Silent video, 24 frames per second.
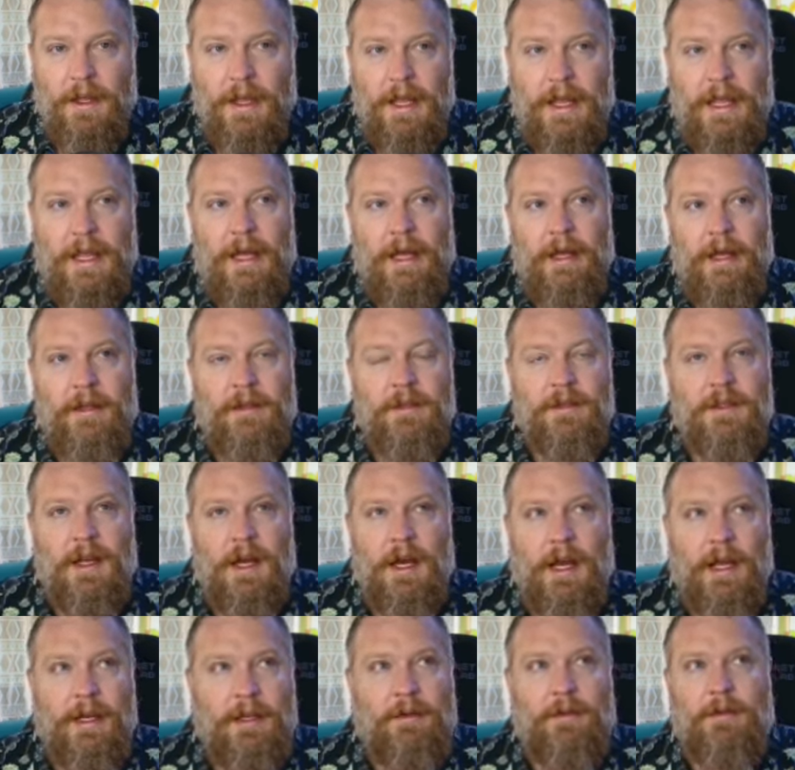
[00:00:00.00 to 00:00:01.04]
And
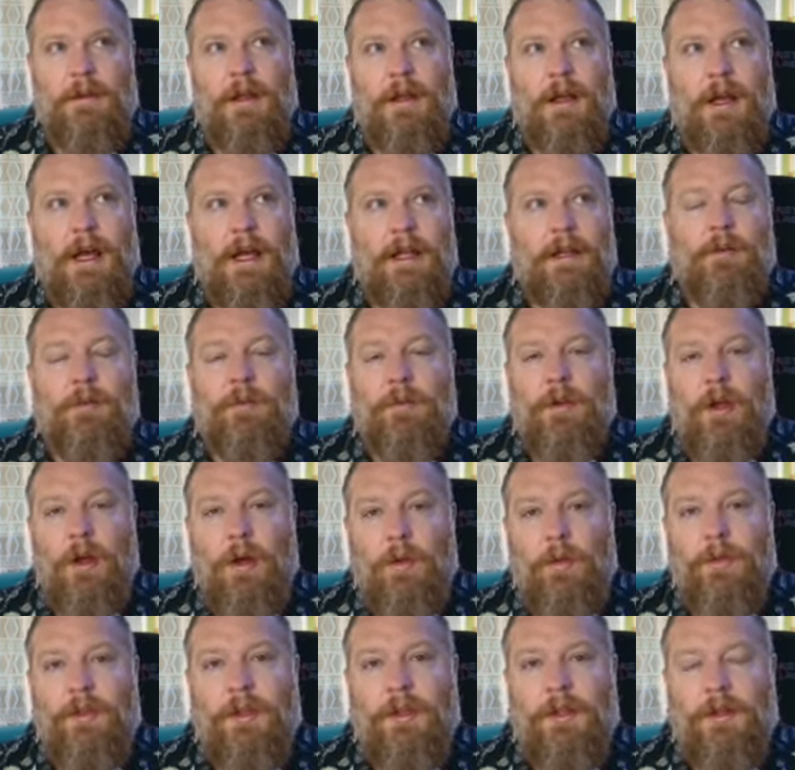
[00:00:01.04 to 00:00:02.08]
I don't
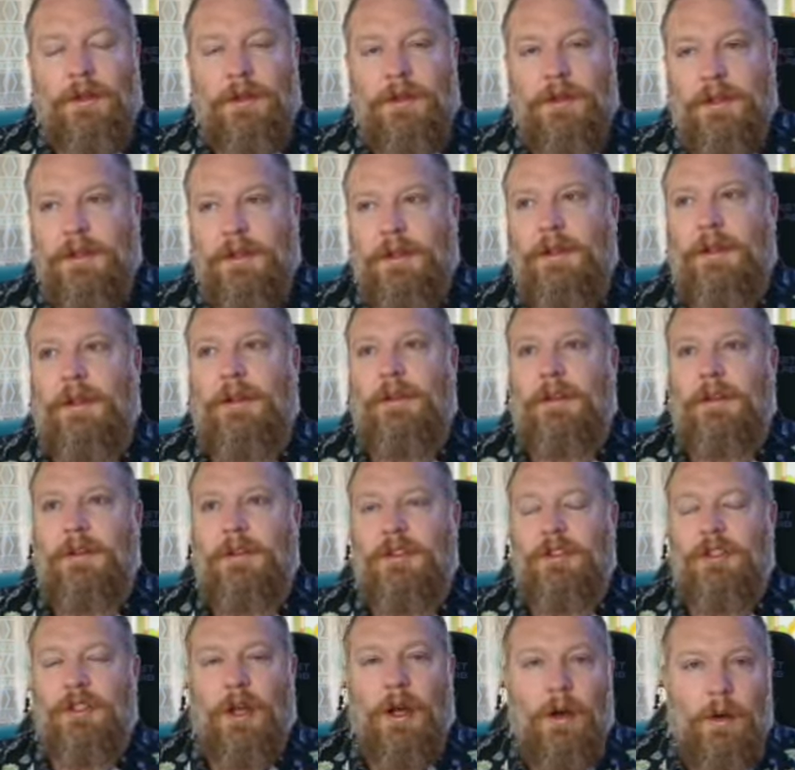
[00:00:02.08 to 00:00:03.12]
know that the
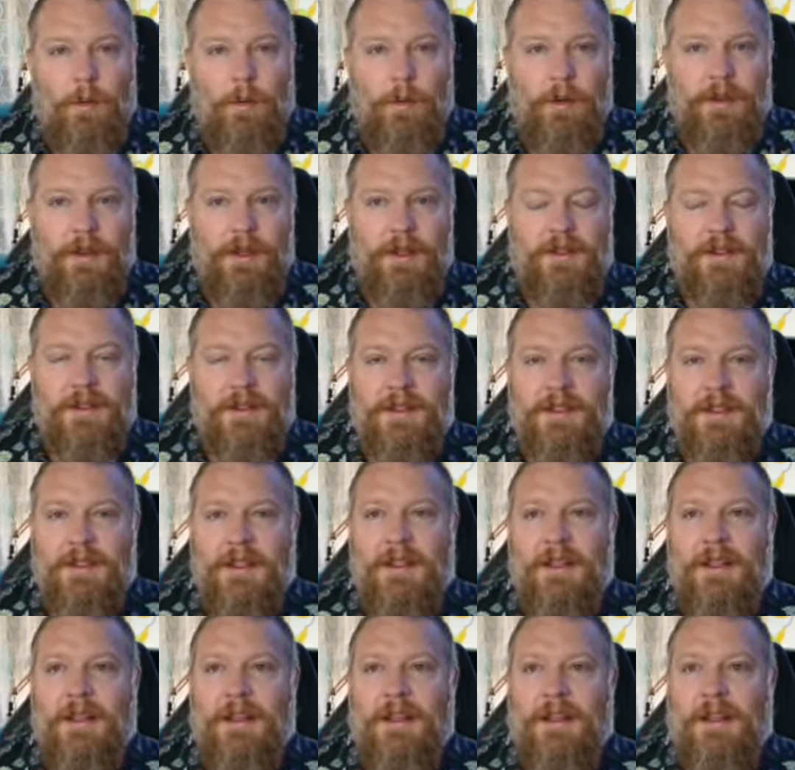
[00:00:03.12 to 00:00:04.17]
show with its
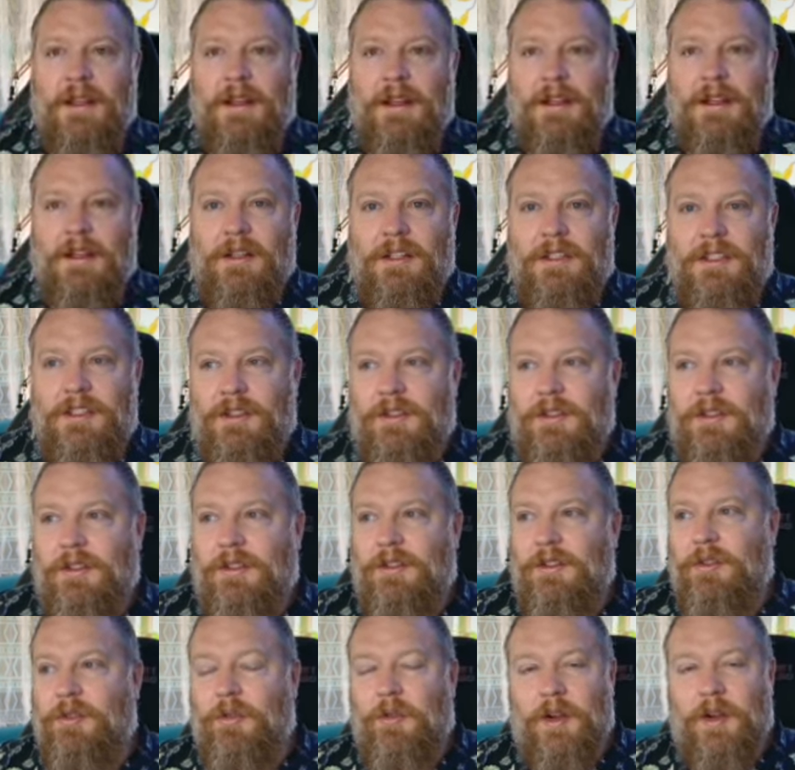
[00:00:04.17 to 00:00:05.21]

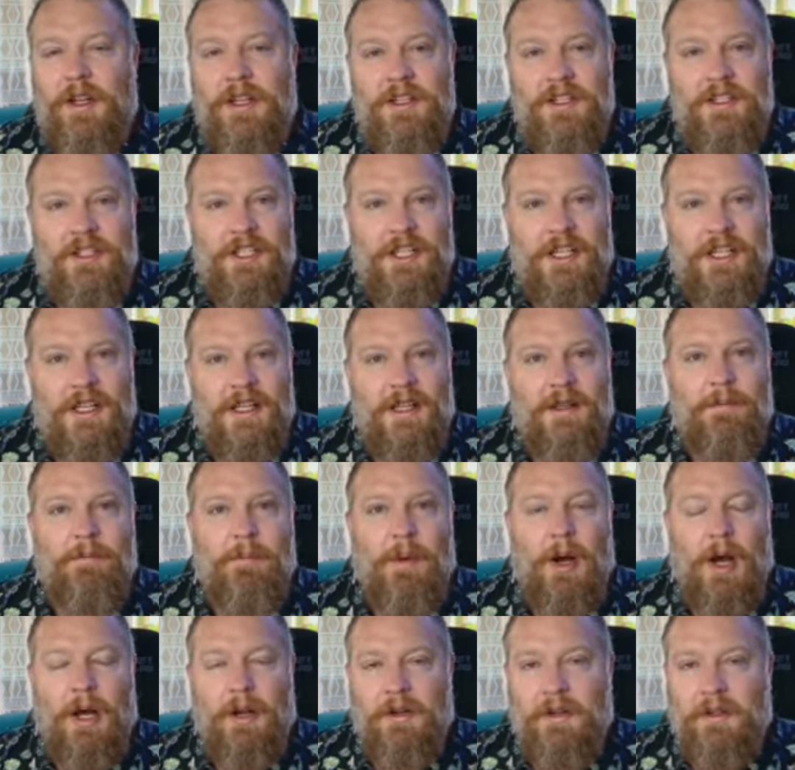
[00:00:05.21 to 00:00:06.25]
cringy
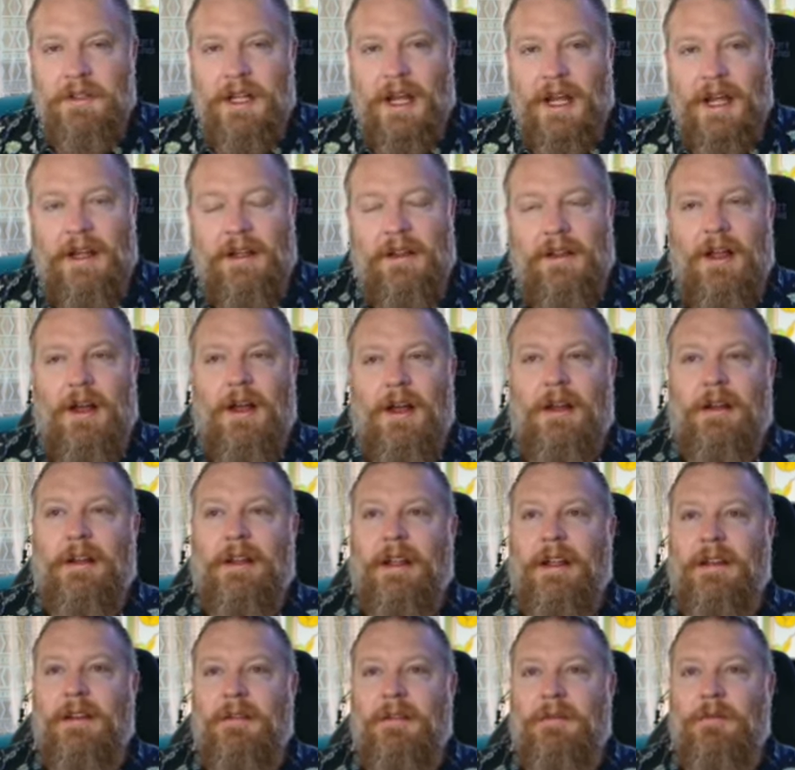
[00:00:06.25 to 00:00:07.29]
modern dialogue
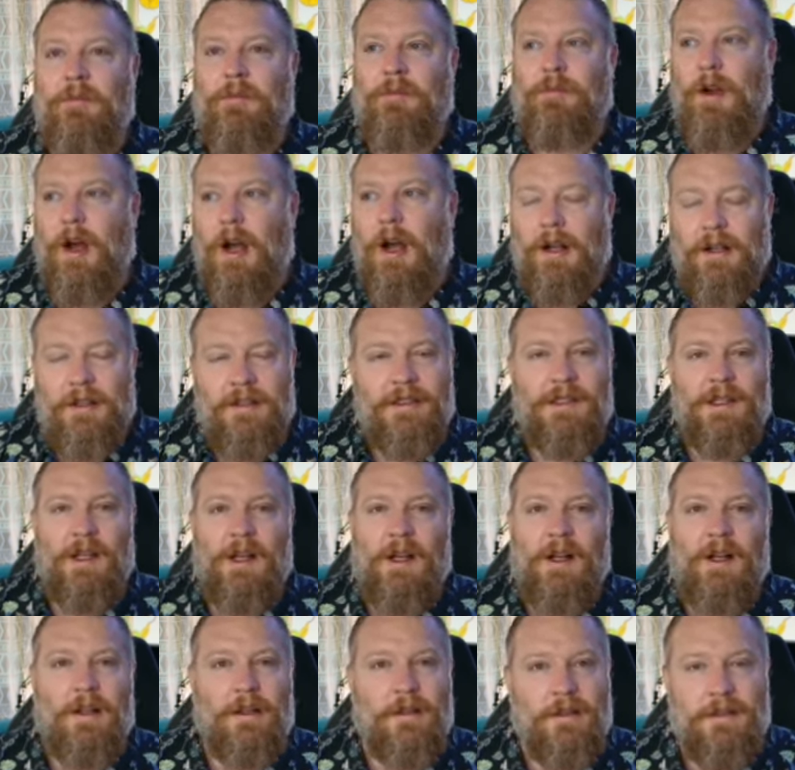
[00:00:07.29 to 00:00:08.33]
and rock
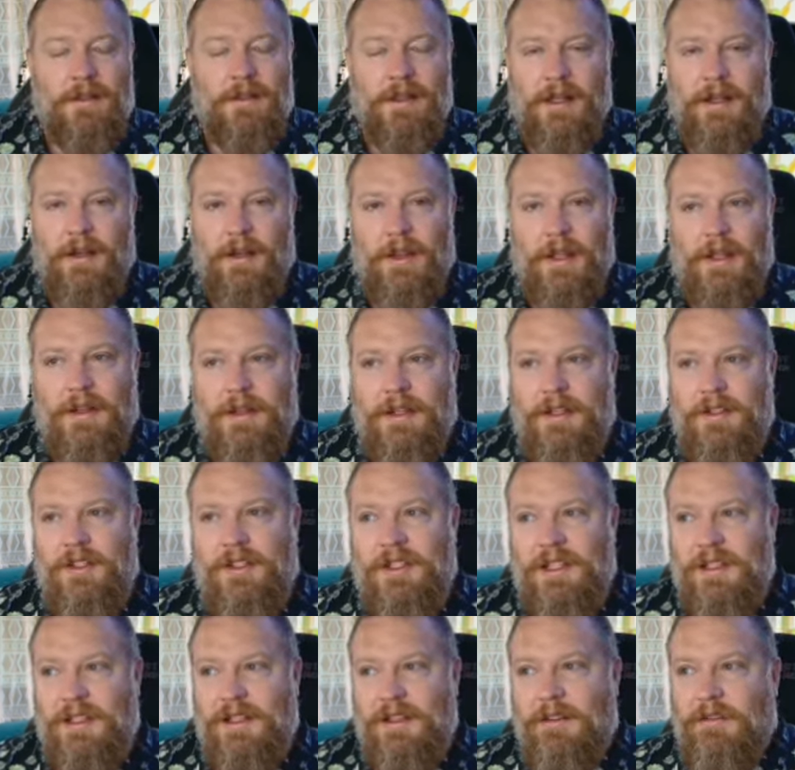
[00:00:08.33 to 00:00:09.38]
songs and all that
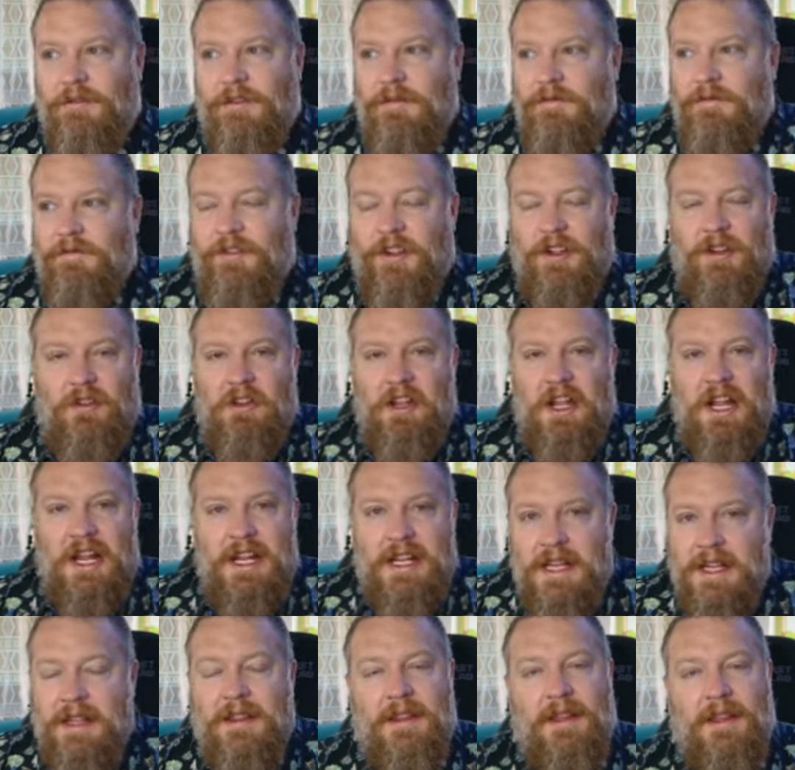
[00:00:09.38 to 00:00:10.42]
just didn't feel
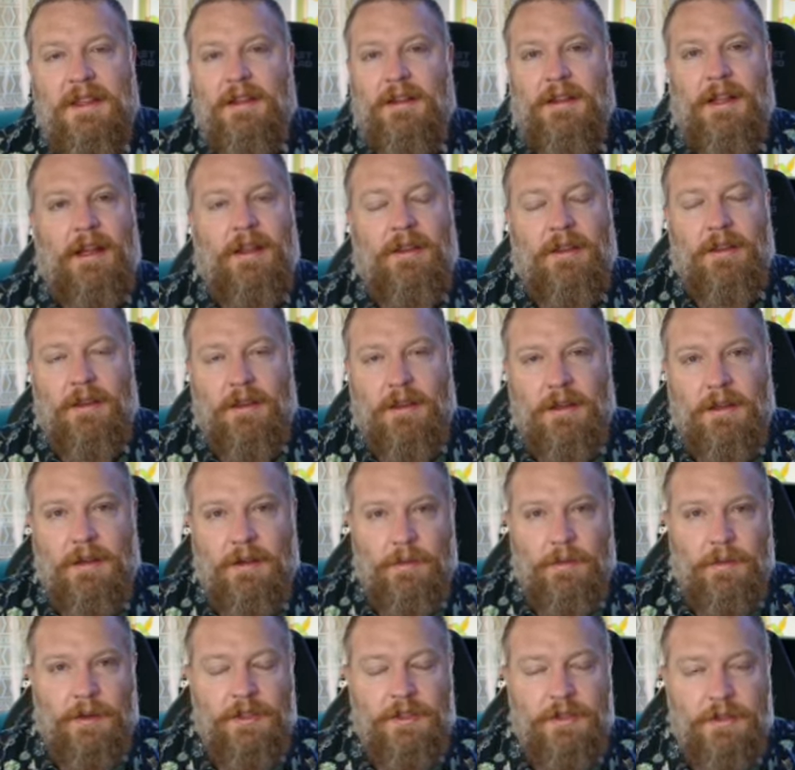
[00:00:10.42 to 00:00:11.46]
anything like the
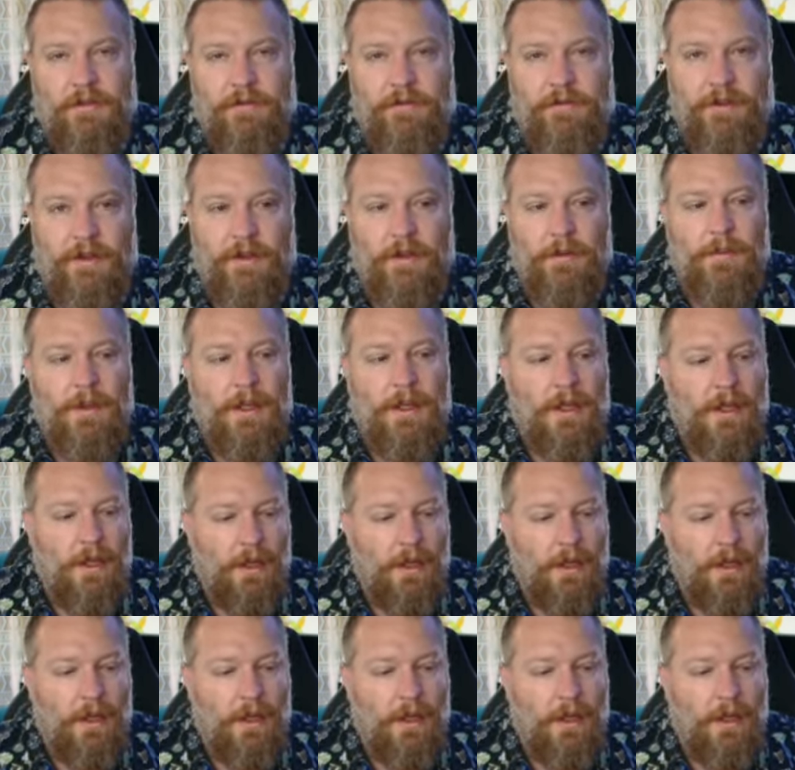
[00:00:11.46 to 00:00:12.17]
original film.